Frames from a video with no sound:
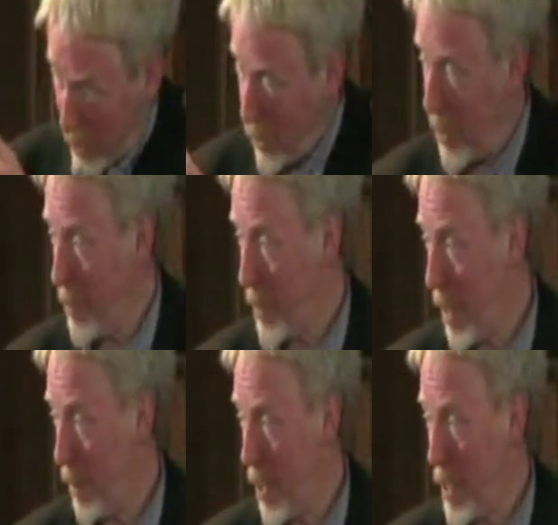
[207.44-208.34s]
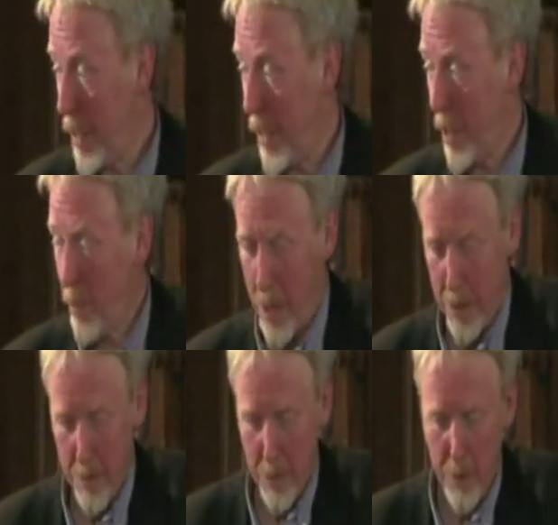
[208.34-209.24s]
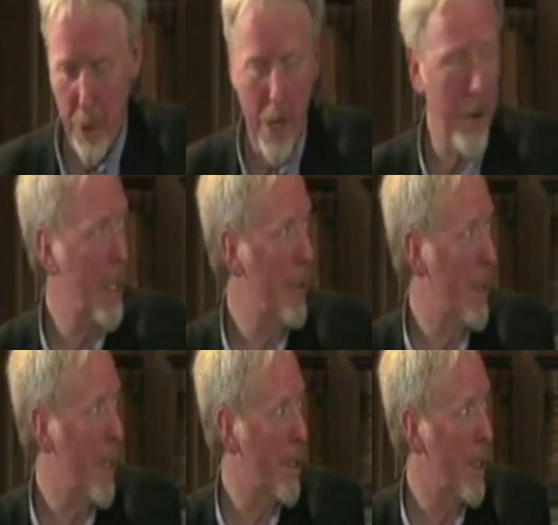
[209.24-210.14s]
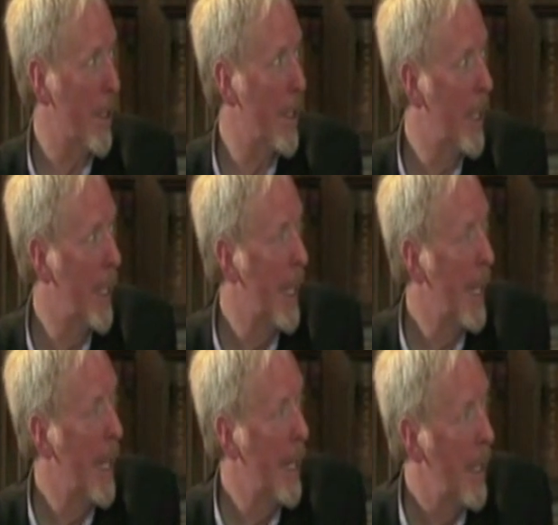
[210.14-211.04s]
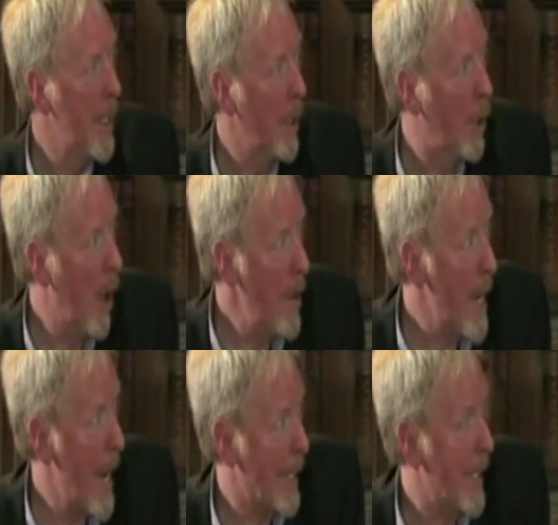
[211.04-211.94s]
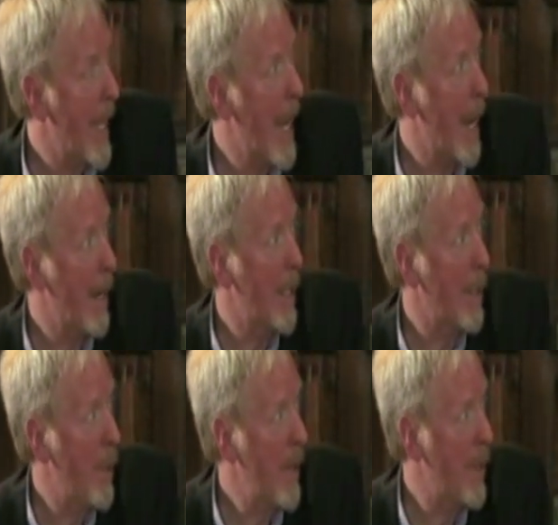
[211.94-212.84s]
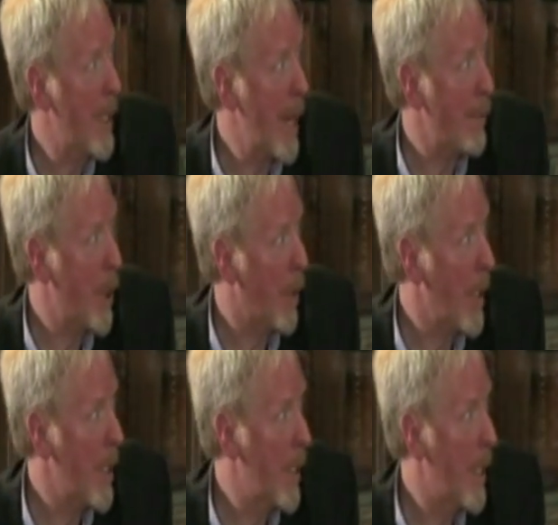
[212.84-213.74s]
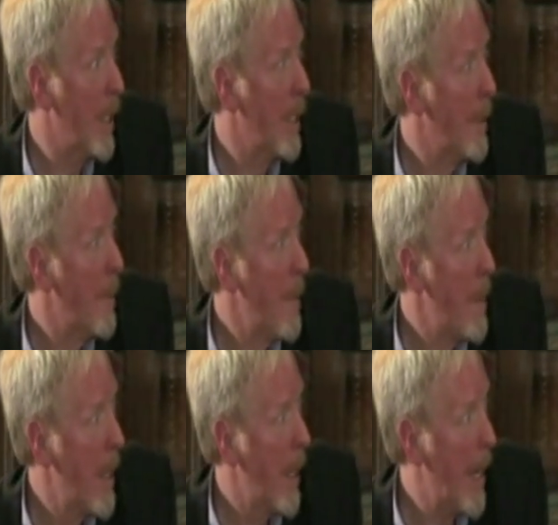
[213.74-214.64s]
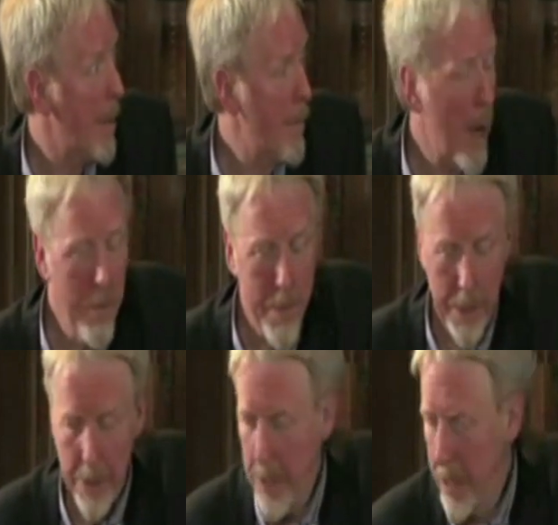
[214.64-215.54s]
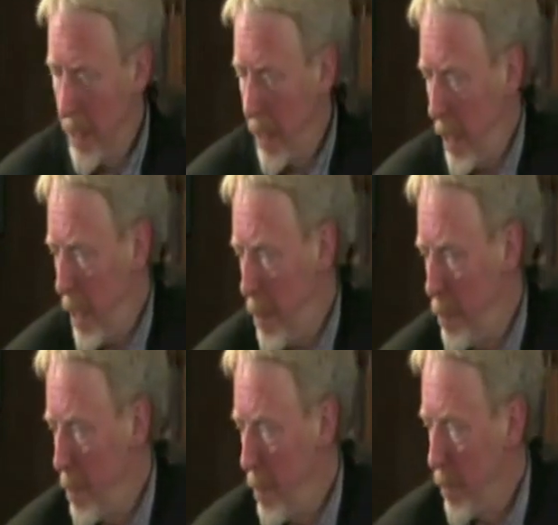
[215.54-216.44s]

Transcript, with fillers: that Jim was outlining there, quite draconian reductions. So the context there, and it's a brief snapshot, is that at the moment, um,